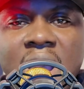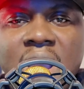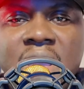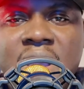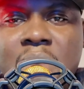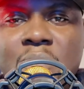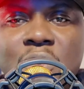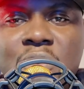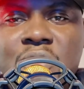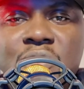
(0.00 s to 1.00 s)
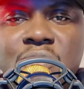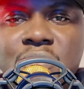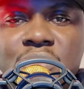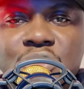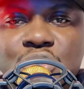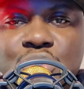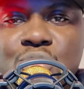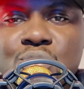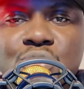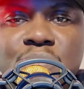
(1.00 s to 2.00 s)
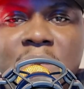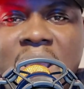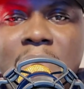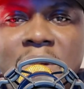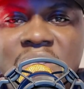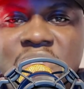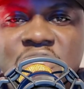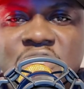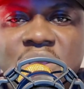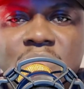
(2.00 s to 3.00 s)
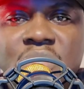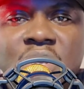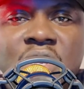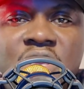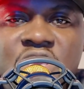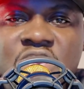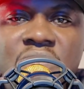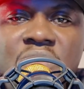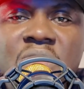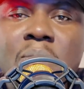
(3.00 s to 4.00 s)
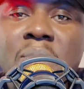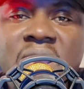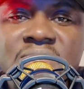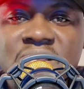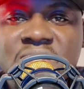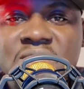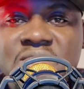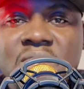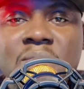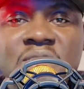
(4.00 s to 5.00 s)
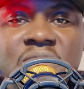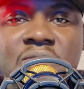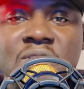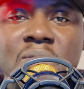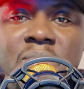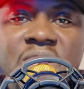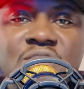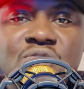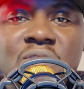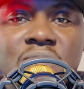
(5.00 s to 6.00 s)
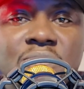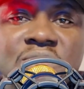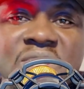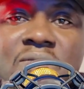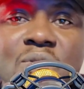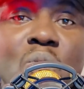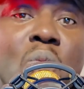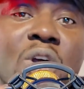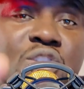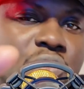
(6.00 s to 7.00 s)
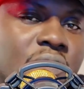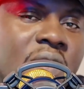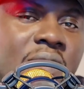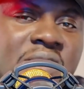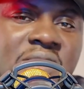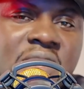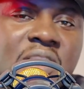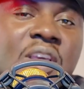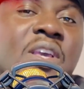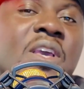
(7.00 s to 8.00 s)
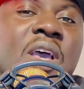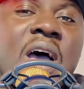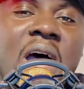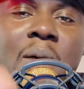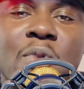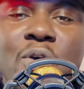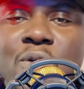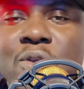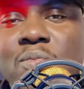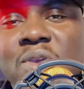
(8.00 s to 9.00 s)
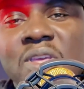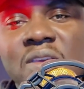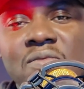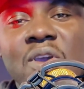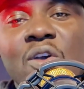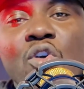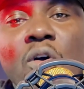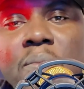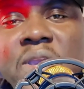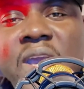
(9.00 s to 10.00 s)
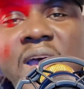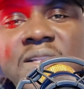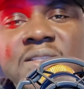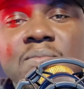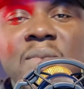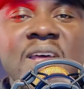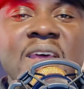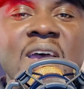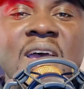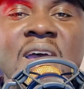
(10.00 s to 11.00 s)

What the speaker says: I am going to use my magic steps, give you the best entertainment, give you the best reviews, give you what you've never seen. I'm not going to give you a copycat, but